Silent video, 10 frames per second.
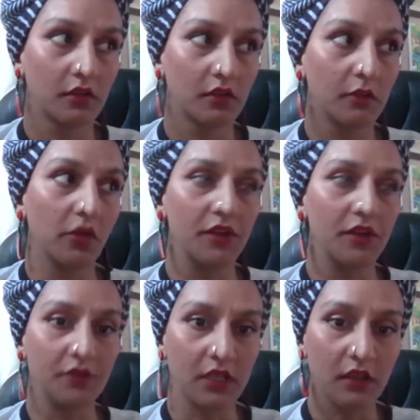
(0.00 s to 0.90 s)

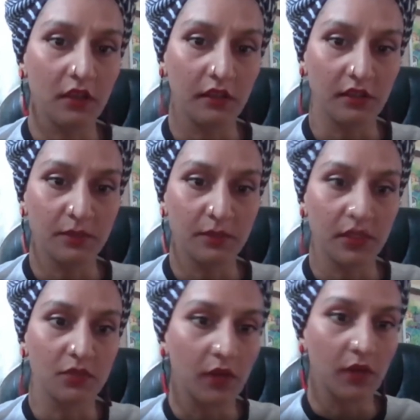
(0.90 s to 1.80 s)
camaraderie and that
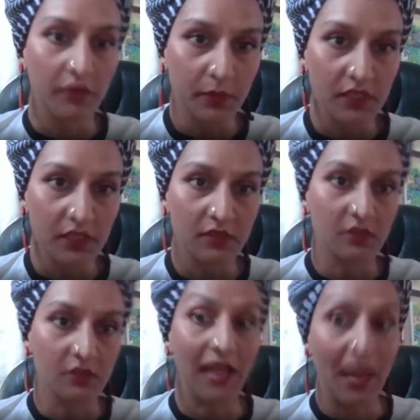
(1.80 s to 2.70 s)
space where everybody is
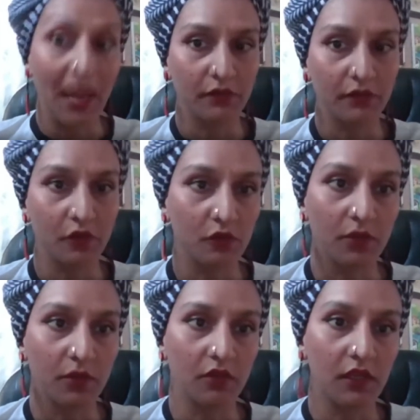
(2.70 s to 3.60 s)
just happy for you to
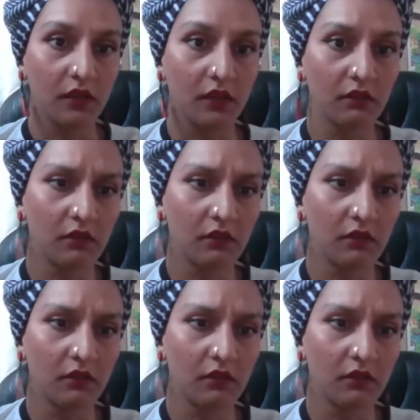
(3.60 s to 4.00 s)
be creating.